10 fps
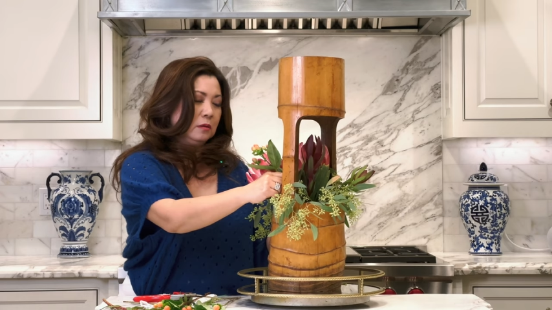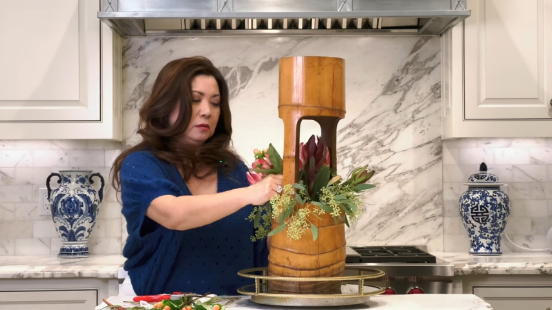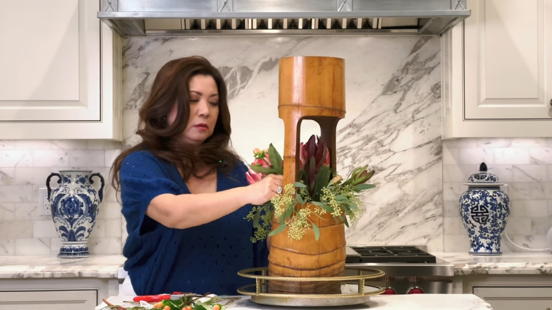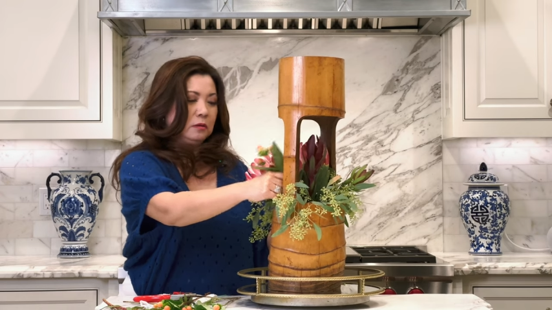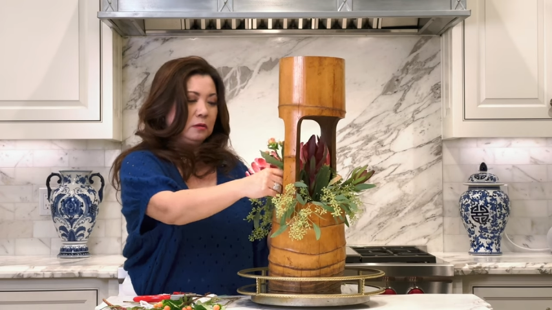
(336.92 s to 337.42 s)

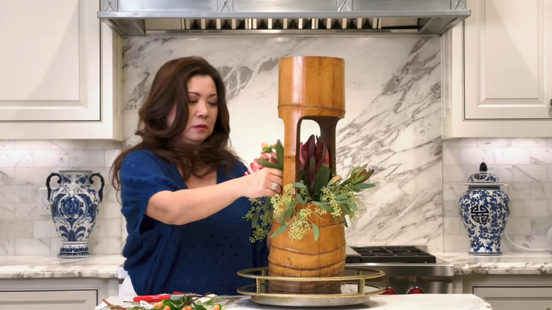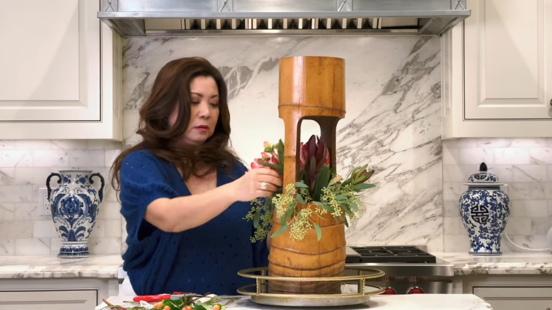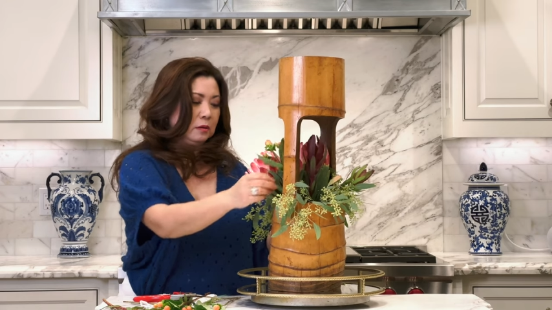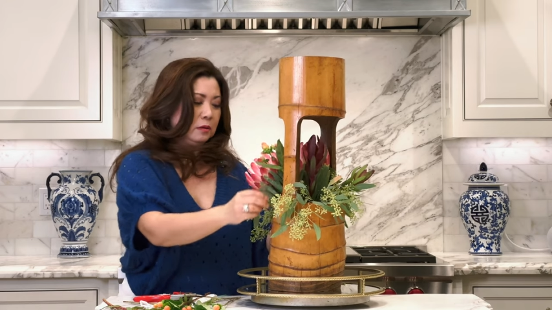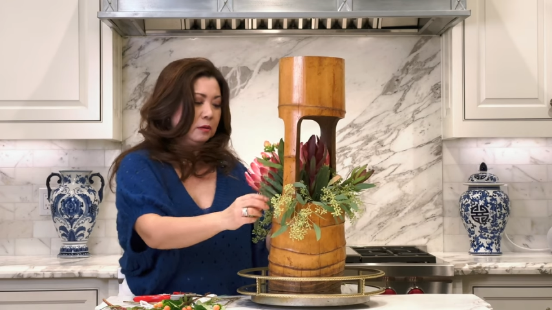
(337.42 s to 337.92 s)

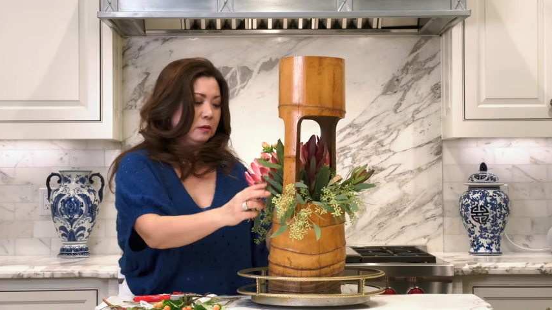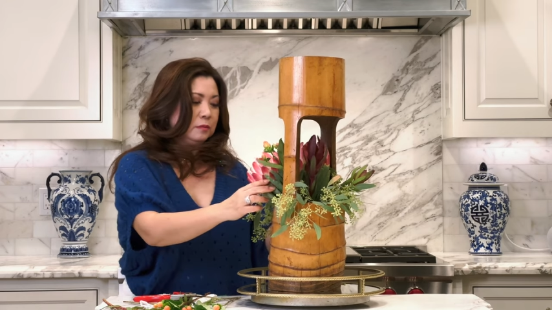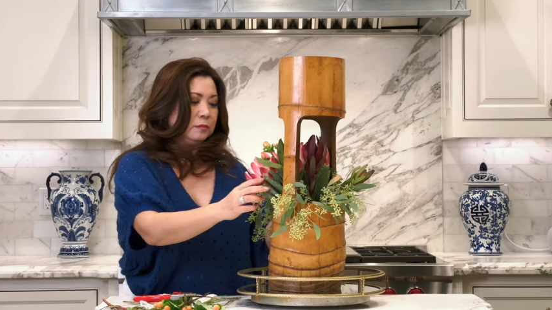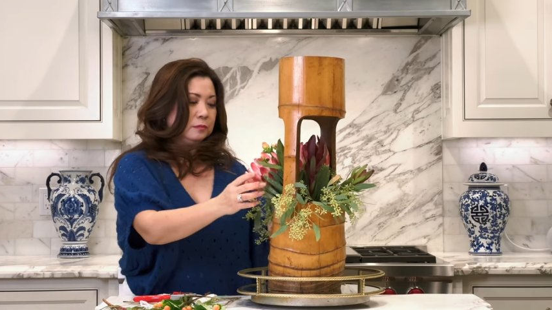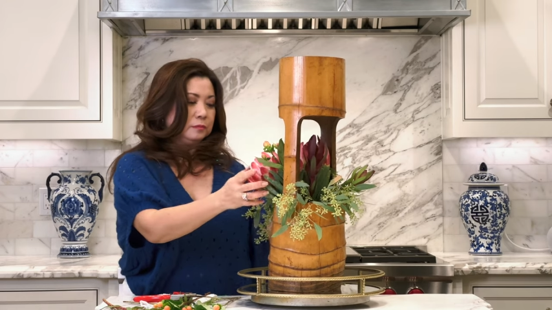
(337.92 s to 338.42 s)

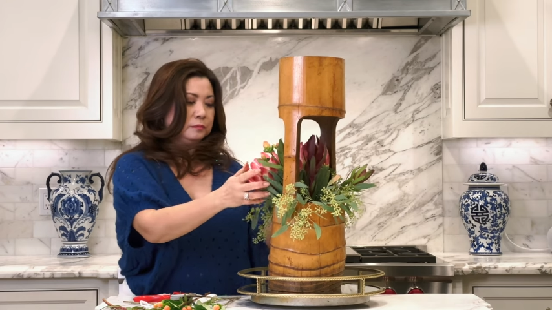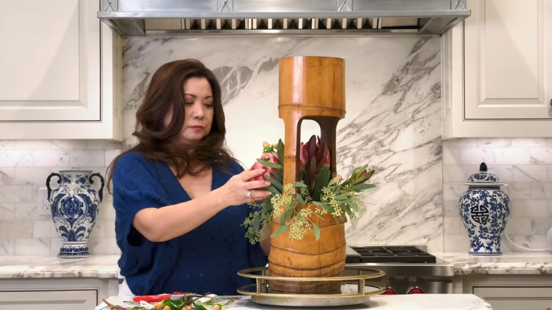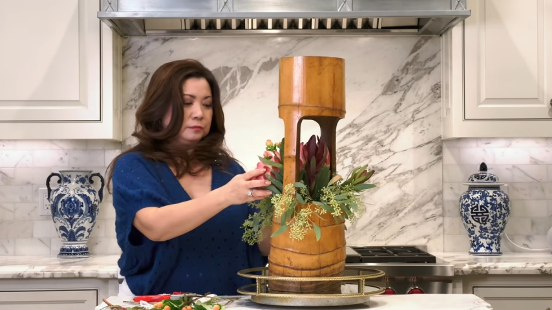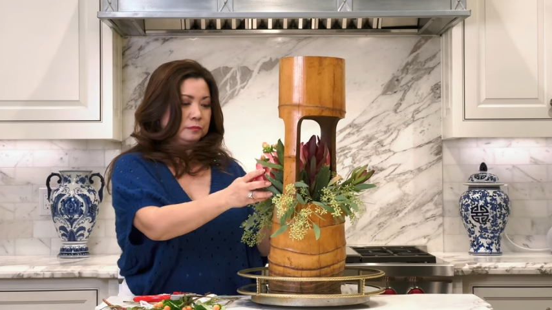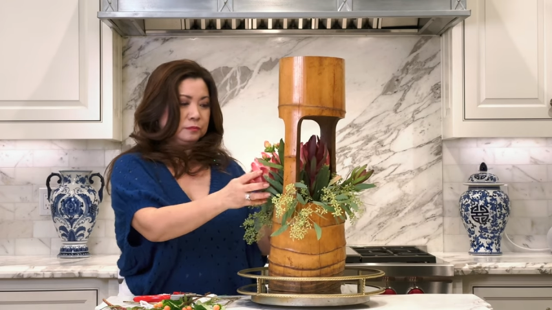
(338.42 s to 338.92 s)

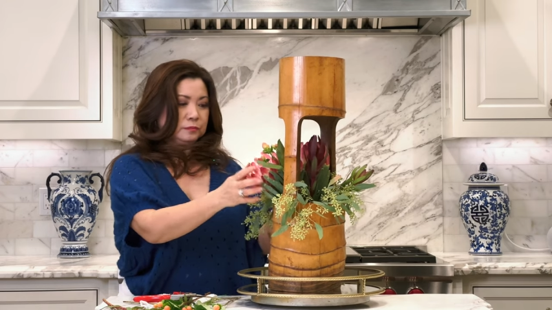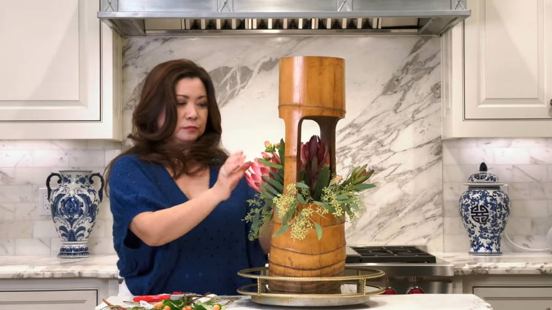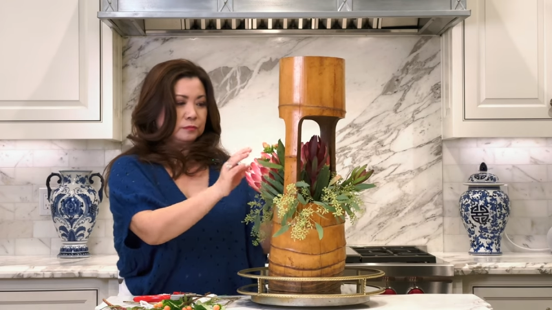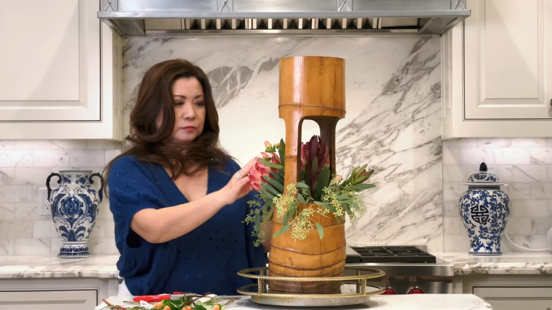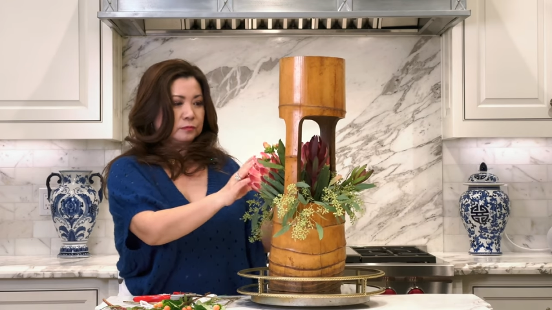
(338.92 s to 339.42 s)

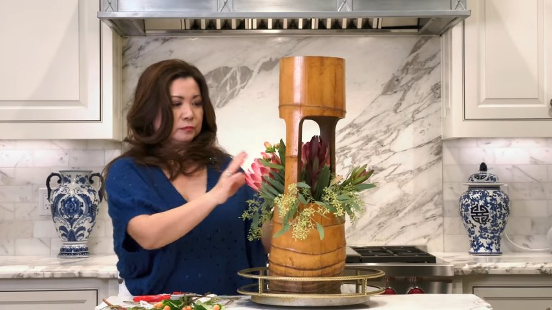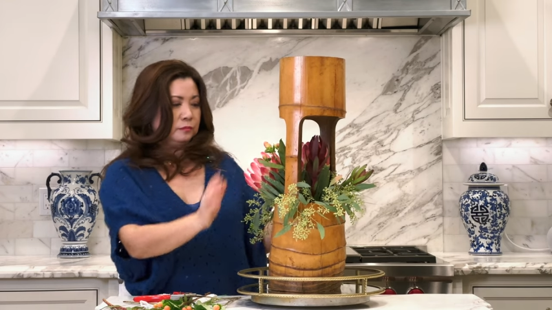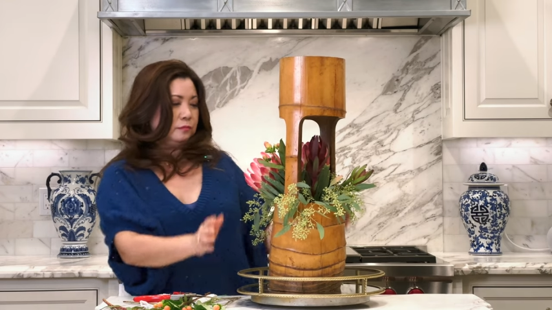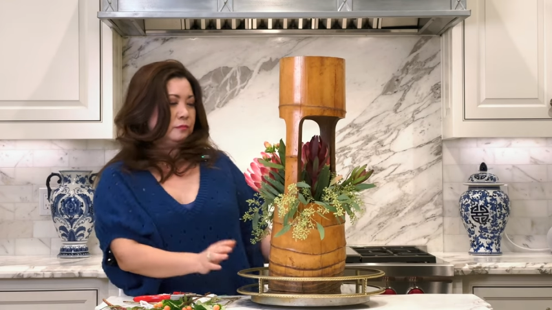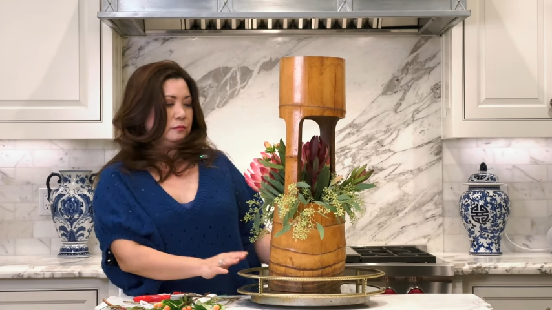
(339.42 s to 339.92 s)

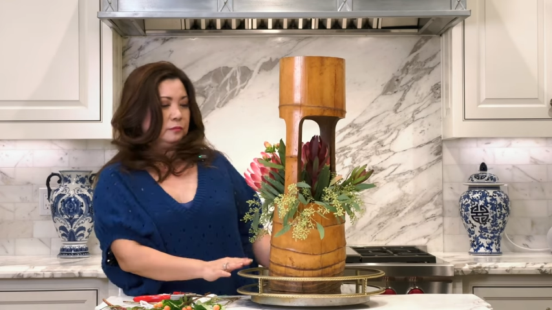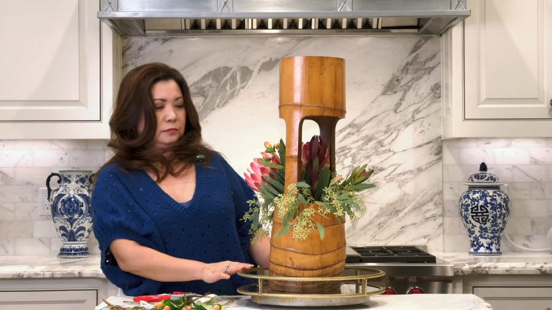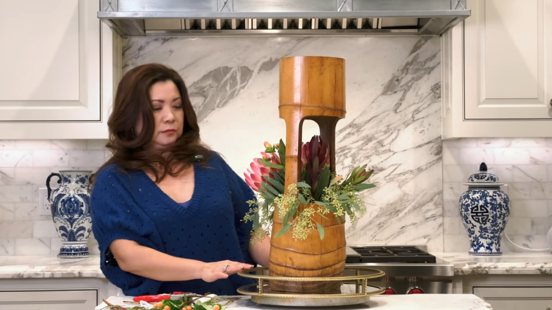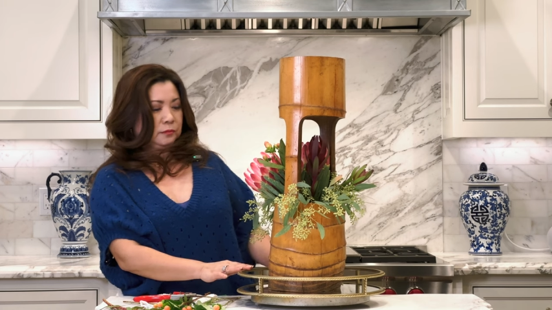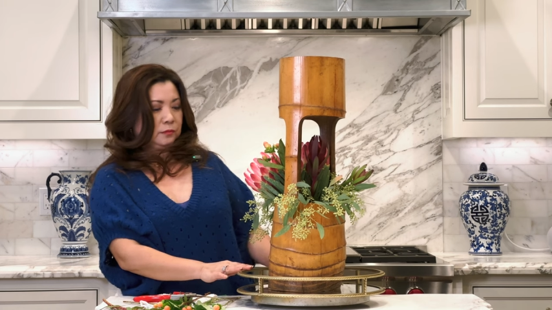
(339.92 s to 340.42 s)

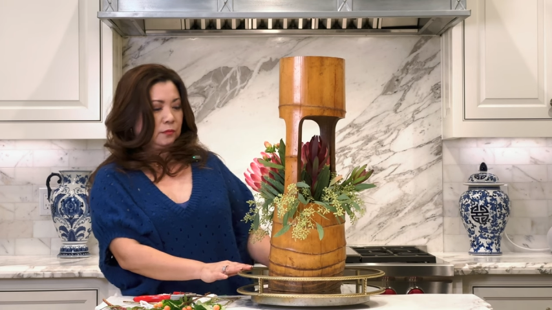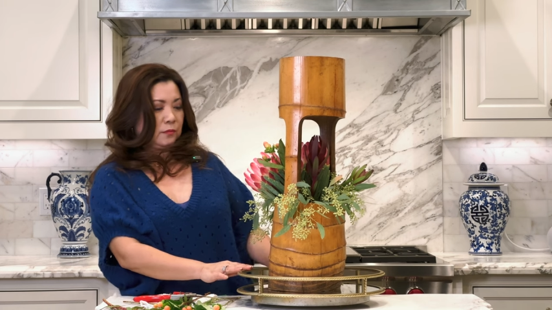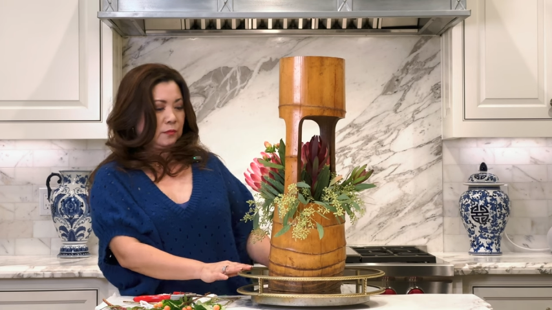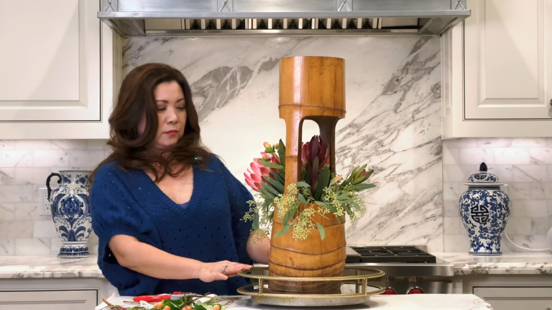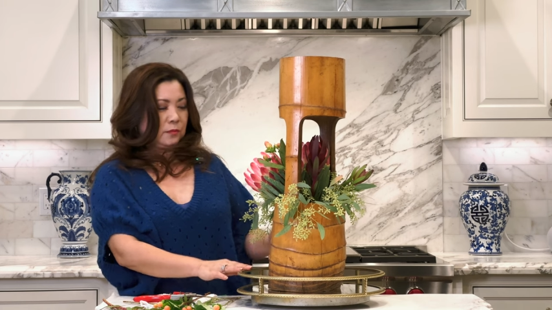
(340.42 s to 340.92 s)

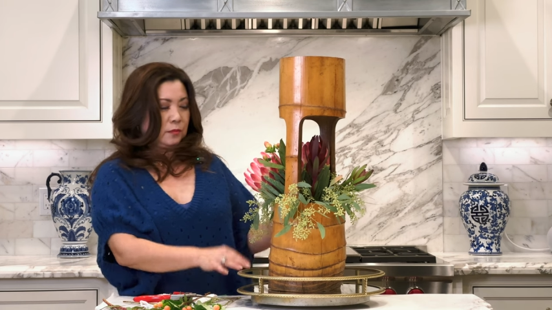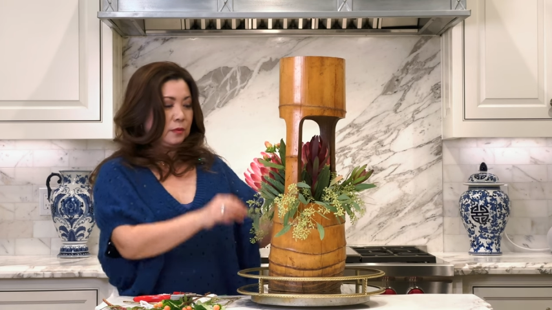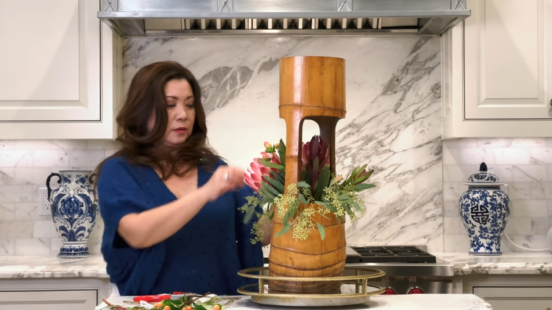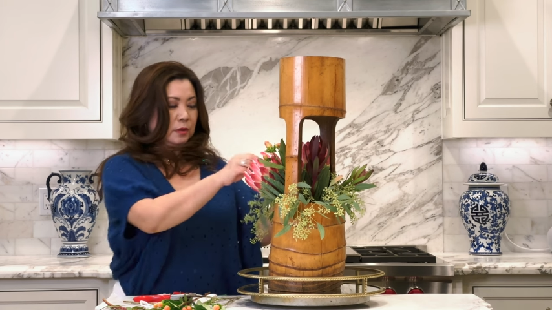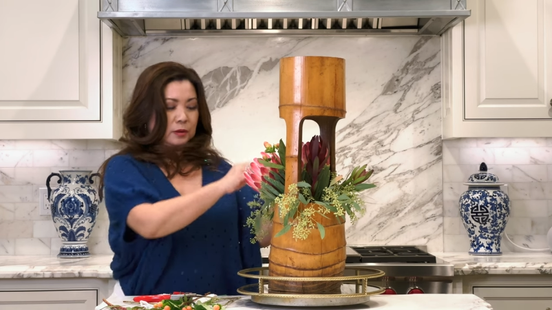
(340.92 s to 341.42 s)

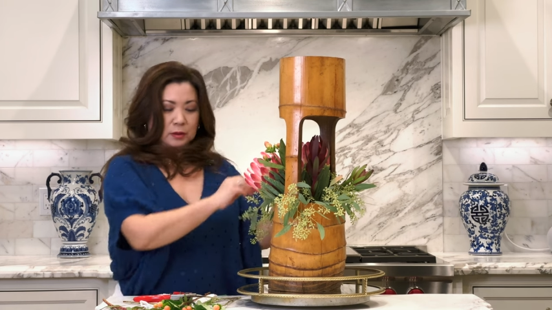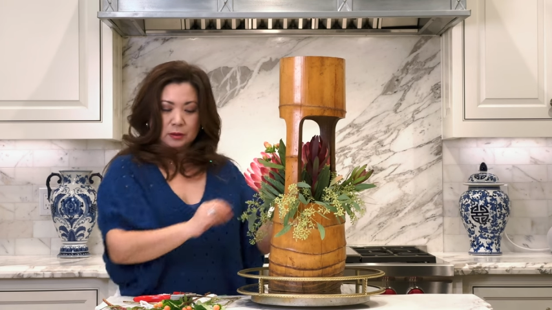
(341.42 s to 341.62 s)
Nobody speaks.